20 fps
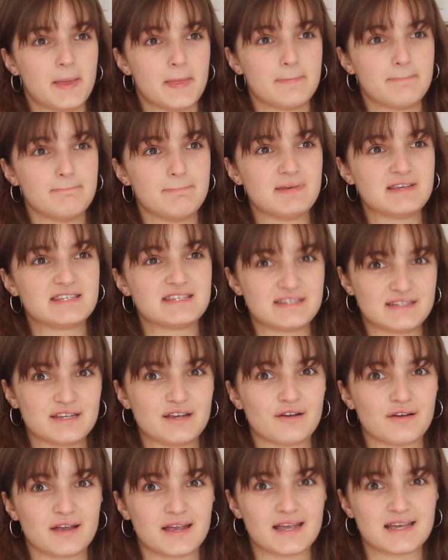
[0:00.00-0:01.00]

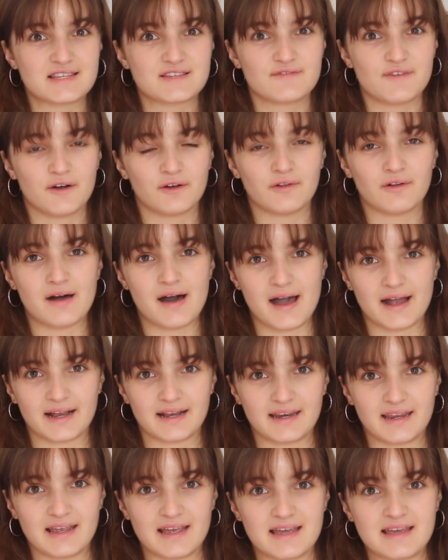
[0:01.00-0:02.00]
mysterious fungal
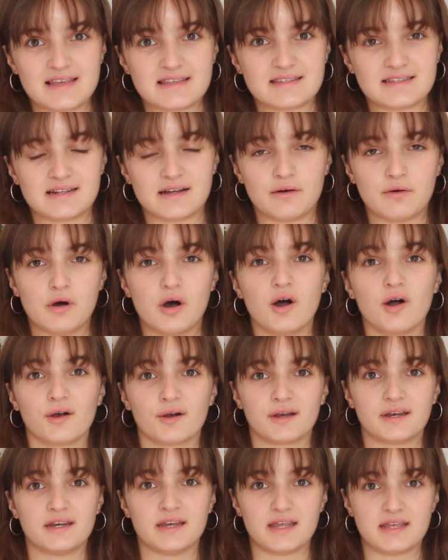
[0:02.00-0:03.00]
acne is and how
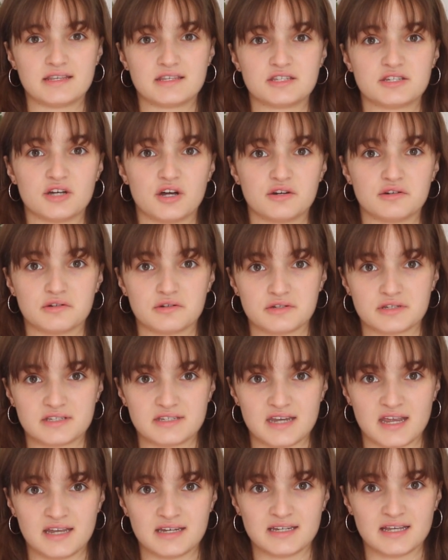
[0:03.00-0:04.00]
hard it is to
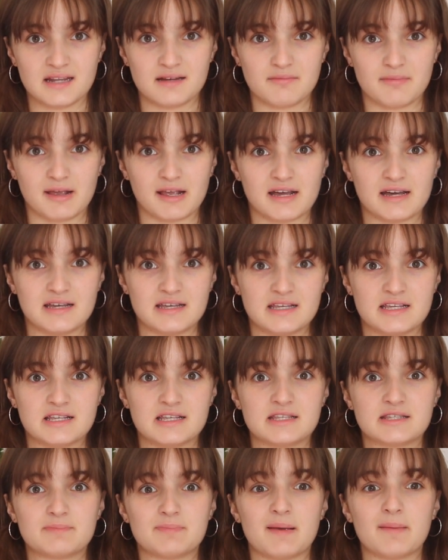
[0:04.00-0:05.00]
understand it
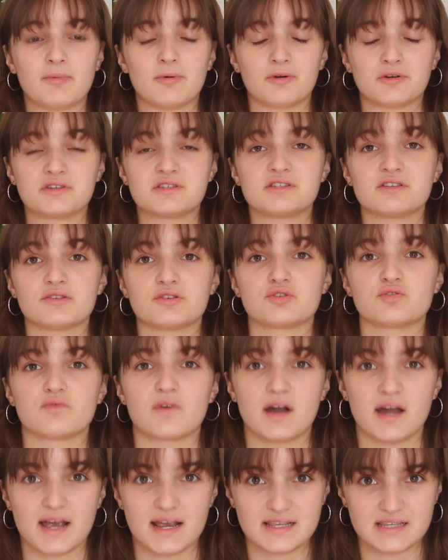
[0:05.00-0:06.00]
because people are still
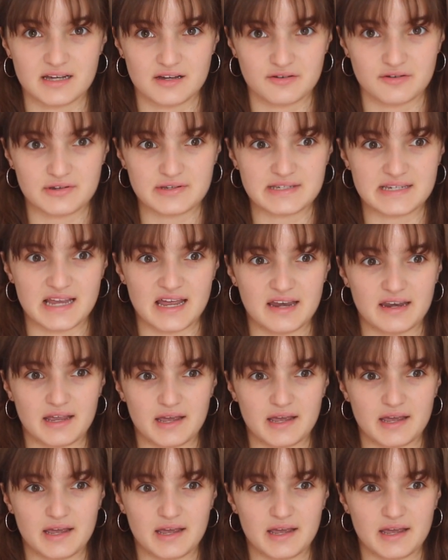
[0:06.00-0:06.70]
trying to understand